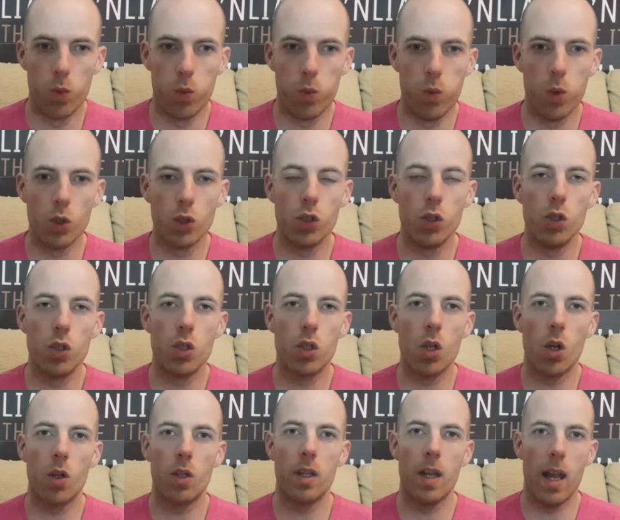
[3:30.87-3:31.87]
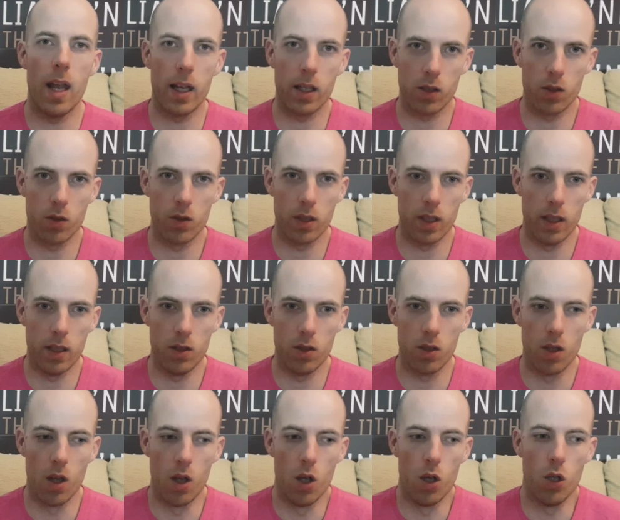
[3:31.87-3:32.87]
Once you start to exercise,
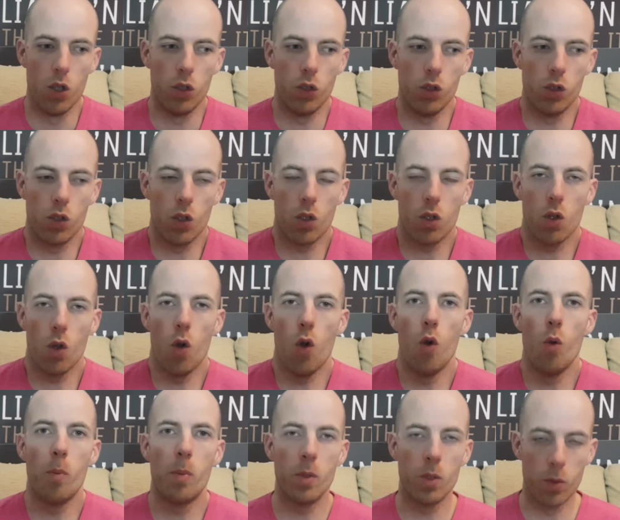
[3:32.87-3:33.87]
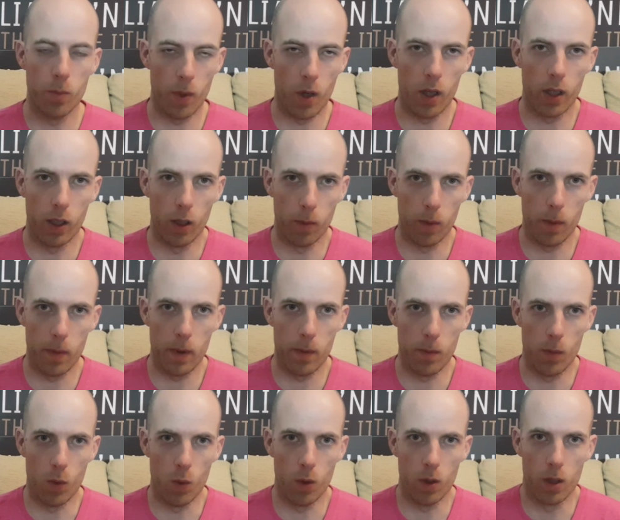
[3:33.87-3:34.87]
you start to open your body up a bit
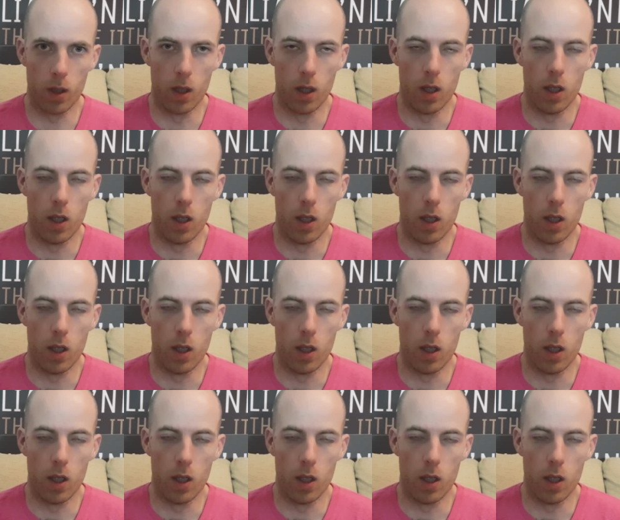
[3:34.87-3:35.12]
more.